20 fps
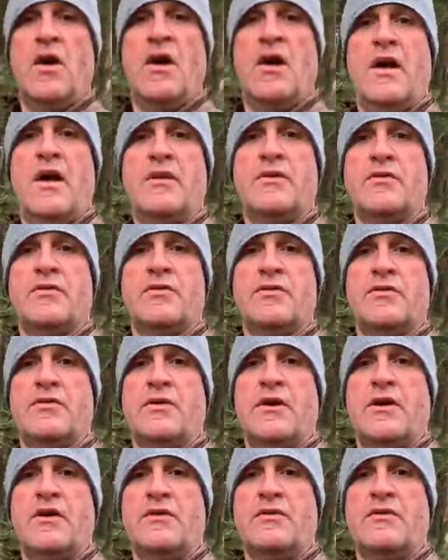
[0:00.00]
I don't know
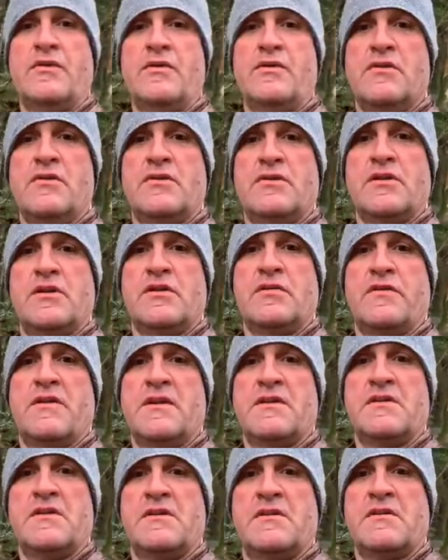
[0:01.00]
how to do such
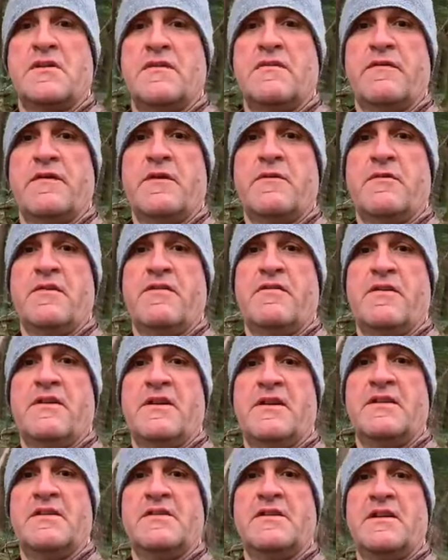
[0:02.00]
fancy stuff like waving
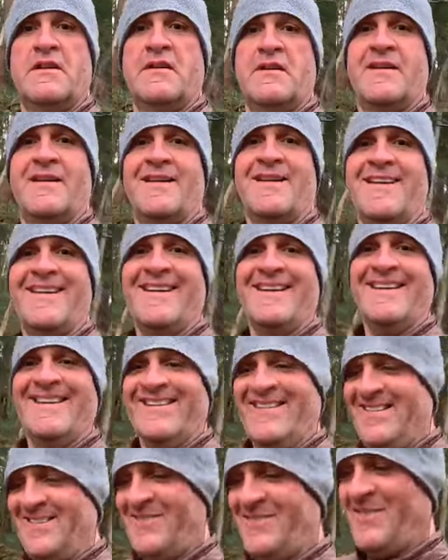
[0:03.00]
hands here.
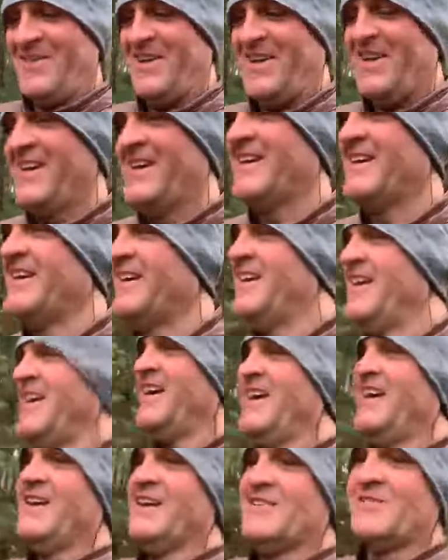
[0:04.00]
Oh, that's funny.
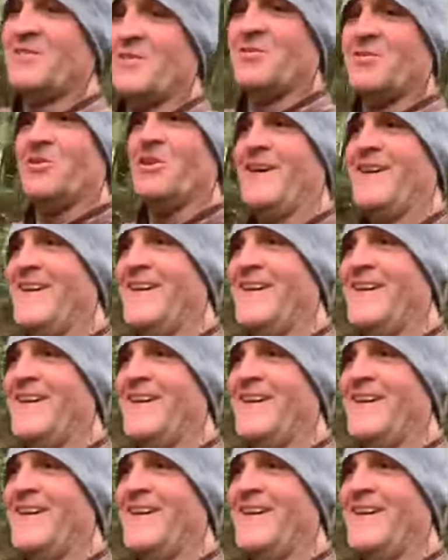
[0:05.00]
So,